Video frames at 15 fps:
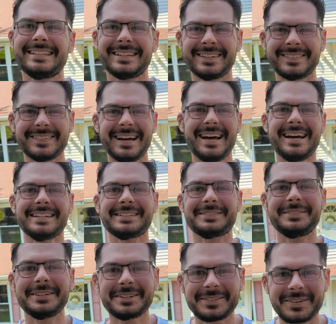so, so
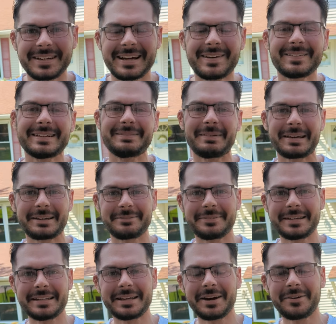real quick, I want to make a
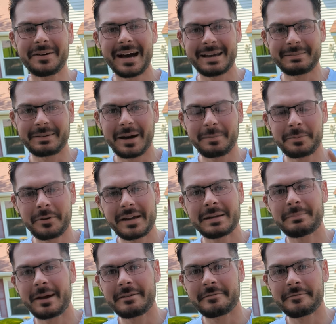video. I
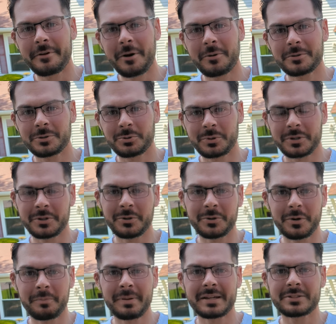upgraded my phone to a
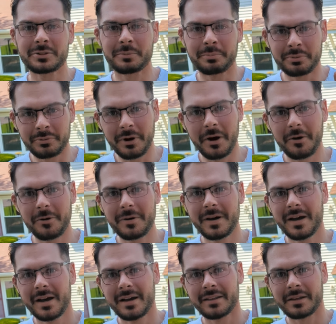Google Pixel Pro.
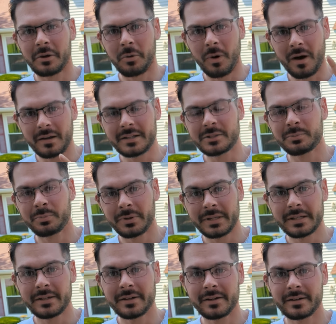The quality is
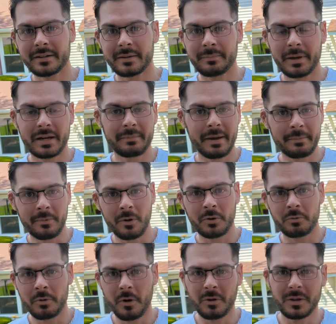pretty good compared to my
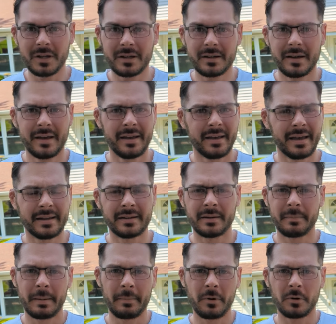Motorola, and uh,
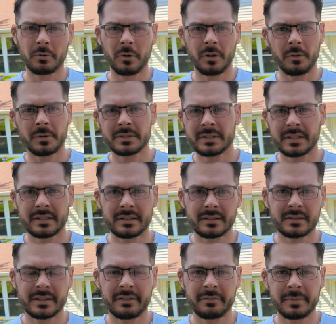my Motorola wasn't
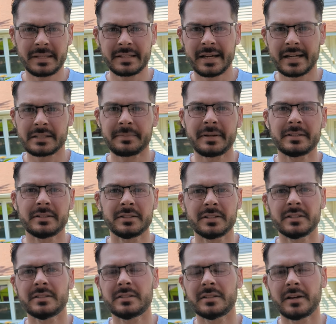giving me text messages
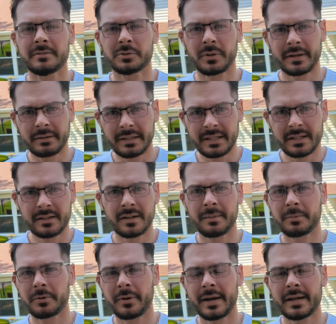and stuff, so I need an
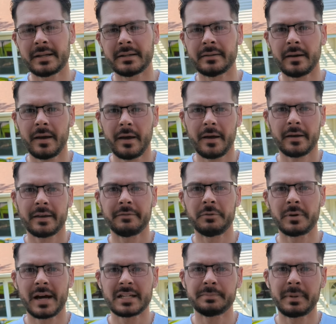upgrade and give you
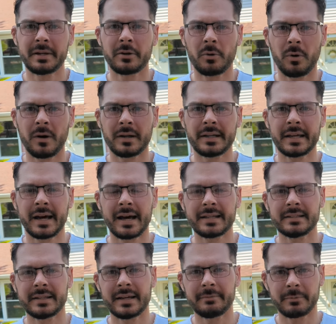guys better quality
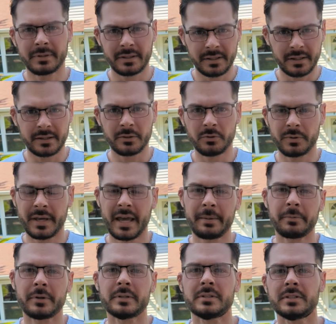content with the new
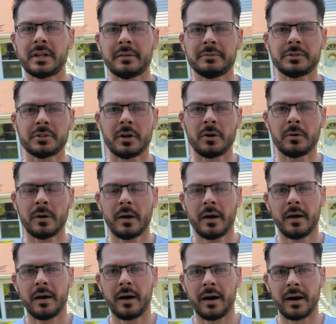camera and stuff. So
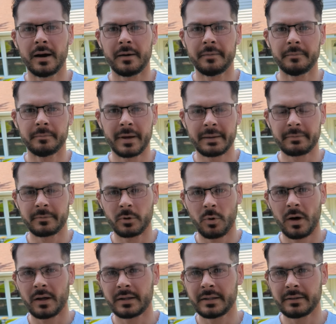uh, my
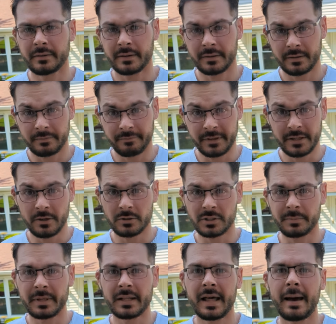quality of video is
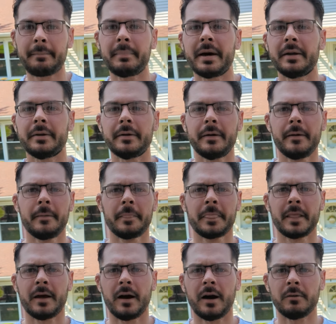gonna be a lot better.
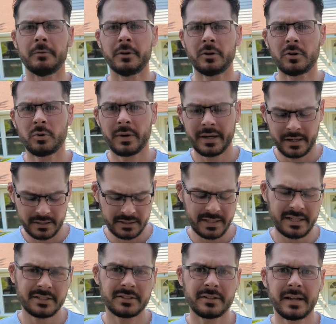Uh, real quick, because
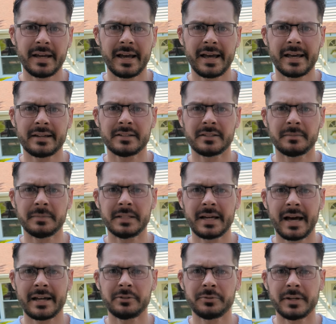yesterday I had some
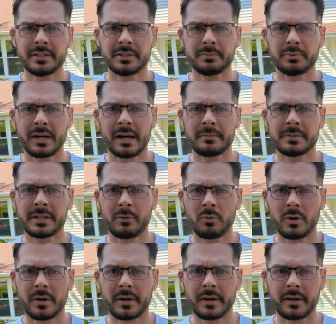dehydration problems at
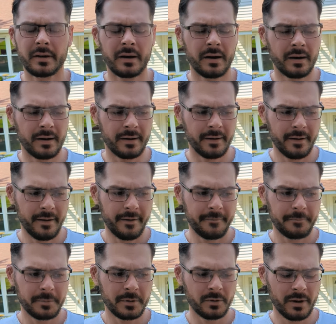work. Uh,
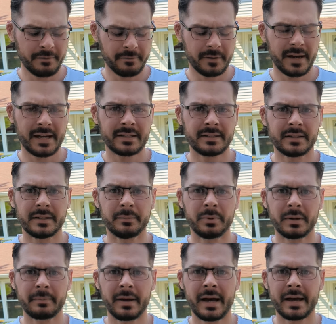you know, I forgot to
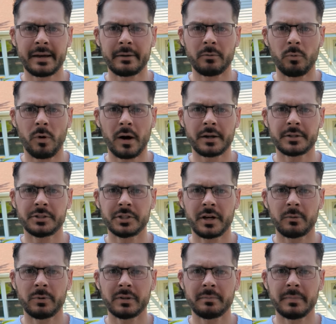bring my water
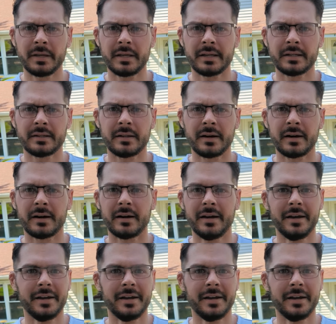jug with me, and uh,